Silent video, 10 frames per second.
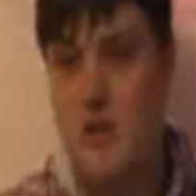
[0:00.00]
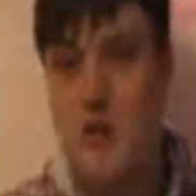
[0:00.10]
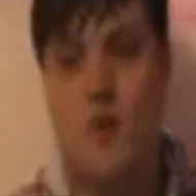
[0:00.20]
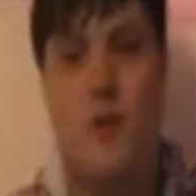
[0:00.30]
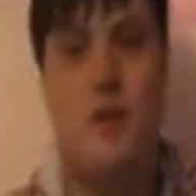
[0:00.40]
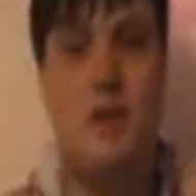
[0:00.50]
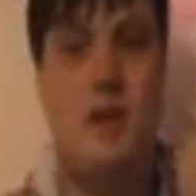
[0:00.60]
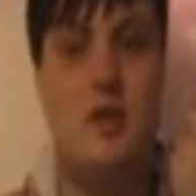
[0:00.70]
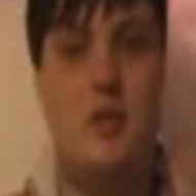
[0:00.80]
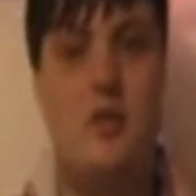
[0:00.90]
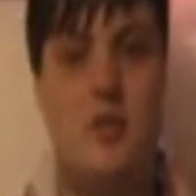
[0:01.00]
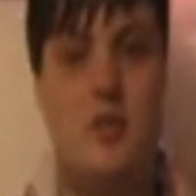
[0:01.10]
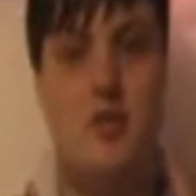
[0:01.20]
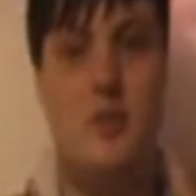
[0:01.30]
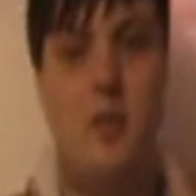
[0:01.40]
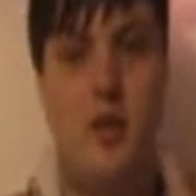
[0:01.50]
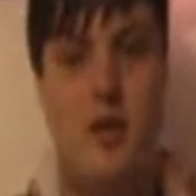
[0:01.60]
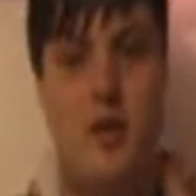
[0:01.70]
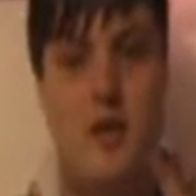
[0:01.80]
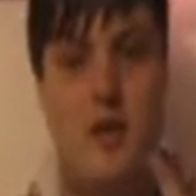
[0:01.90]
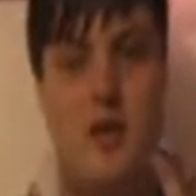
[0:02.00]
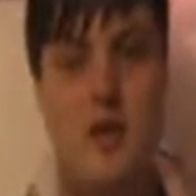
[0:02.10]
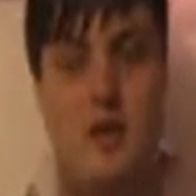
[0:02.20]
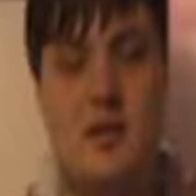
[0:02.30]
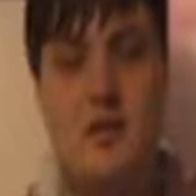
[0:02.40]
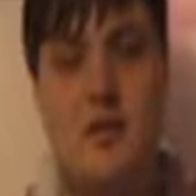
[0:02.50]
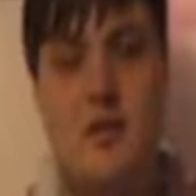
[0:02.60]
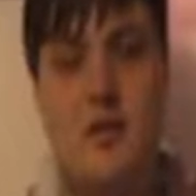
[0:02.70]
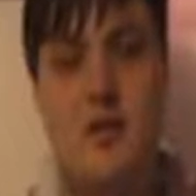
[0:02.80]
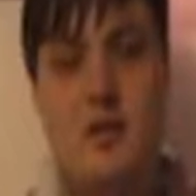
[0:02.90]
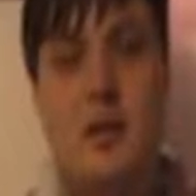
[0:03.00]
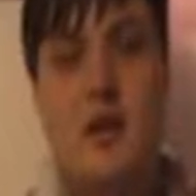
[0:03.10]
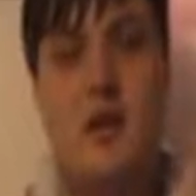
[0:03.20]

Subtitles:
You know what's the two most important things in movies?